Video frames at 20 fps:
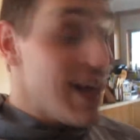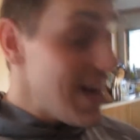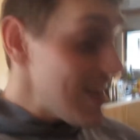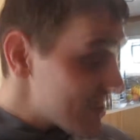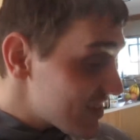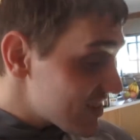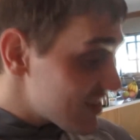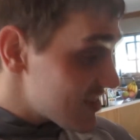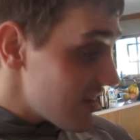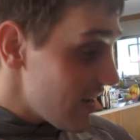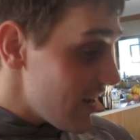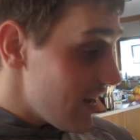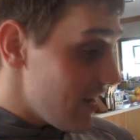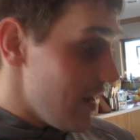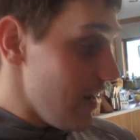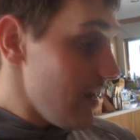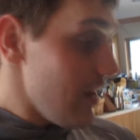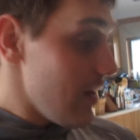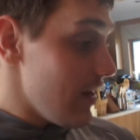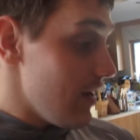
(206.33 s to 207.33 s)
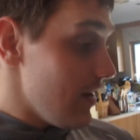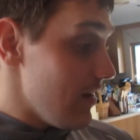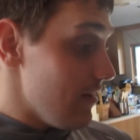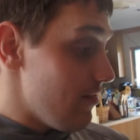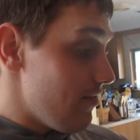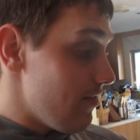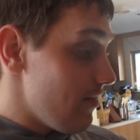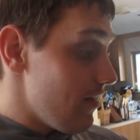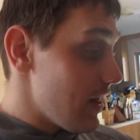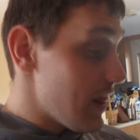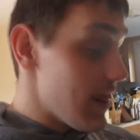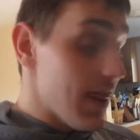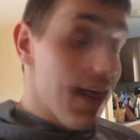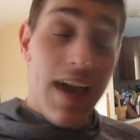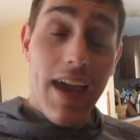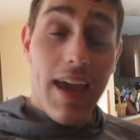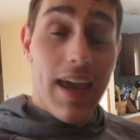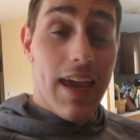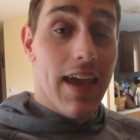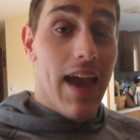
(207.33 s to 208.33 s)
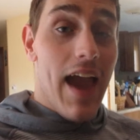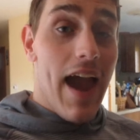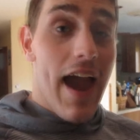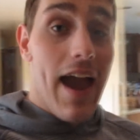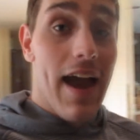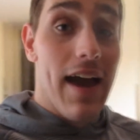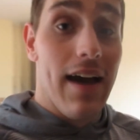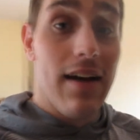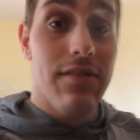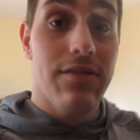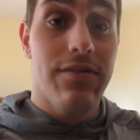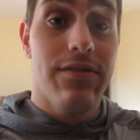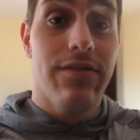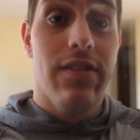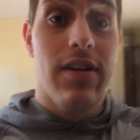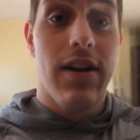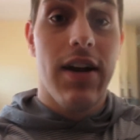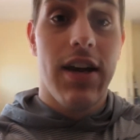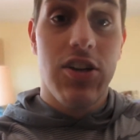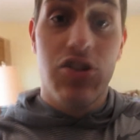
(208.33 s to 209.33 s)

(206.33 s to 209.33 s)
Let's see if they have